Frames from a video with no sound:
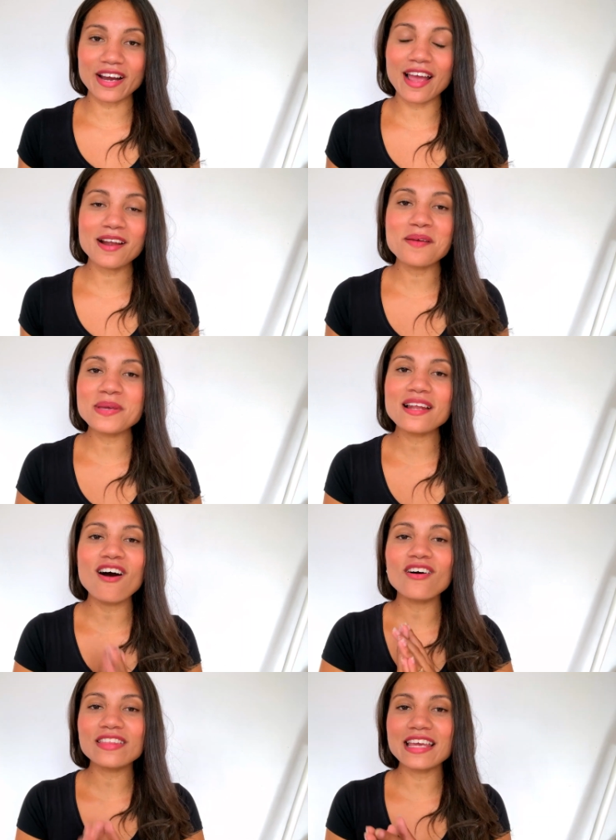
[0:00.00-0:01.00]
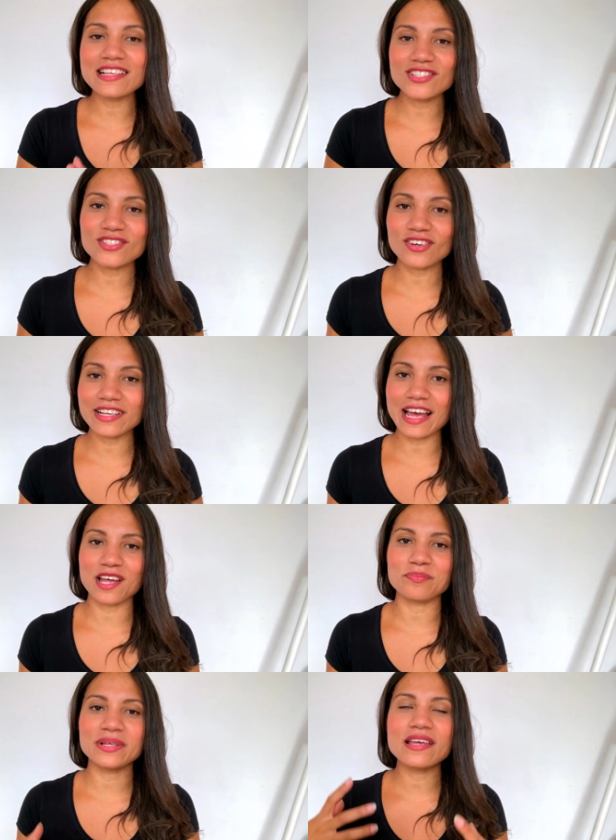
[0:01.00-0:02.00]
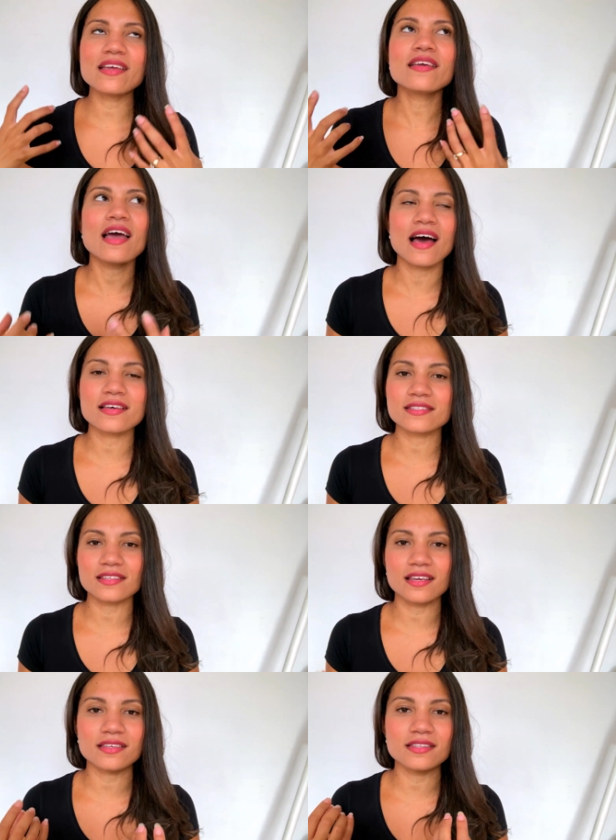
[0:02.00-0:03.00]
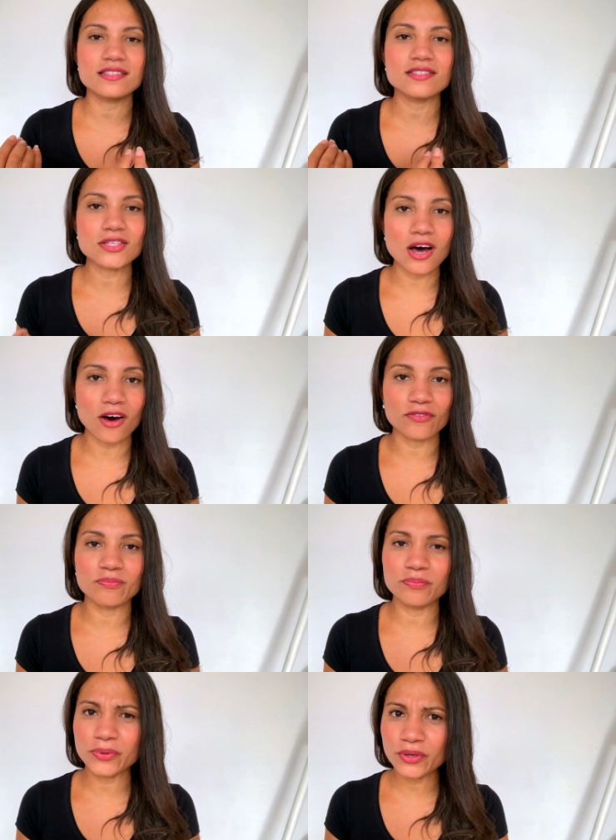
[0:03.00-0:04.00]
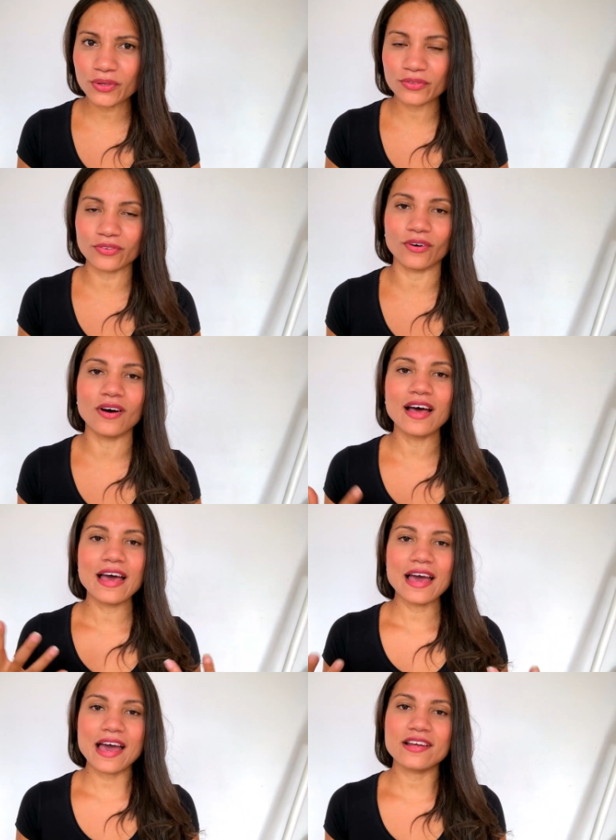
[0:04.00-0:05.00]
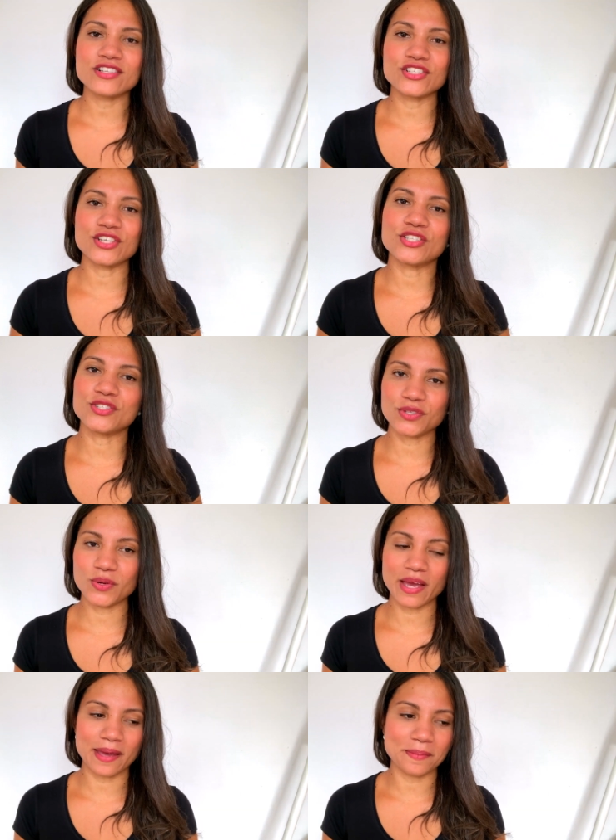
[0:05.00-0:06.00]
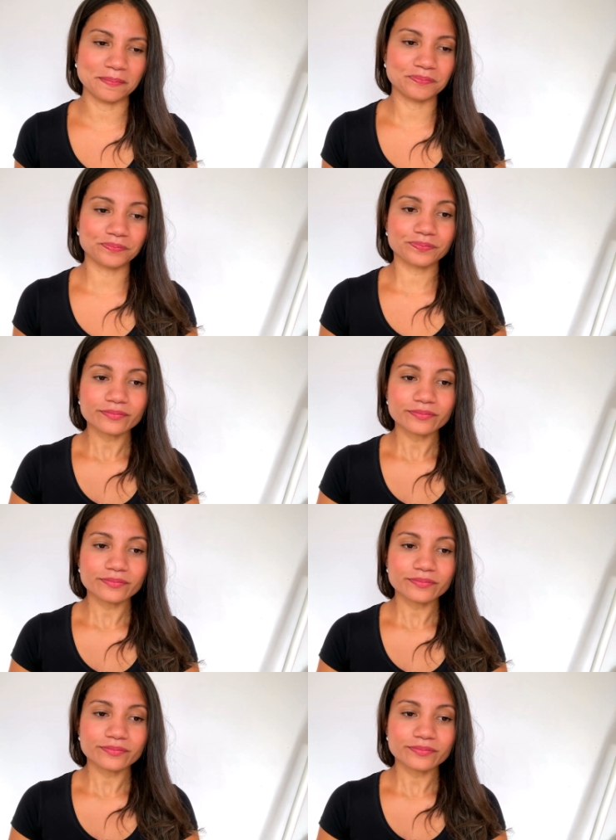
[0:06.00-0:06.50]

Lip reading: caring, and I mean all the angels are that, but he has like this soft, beautiful energy to him.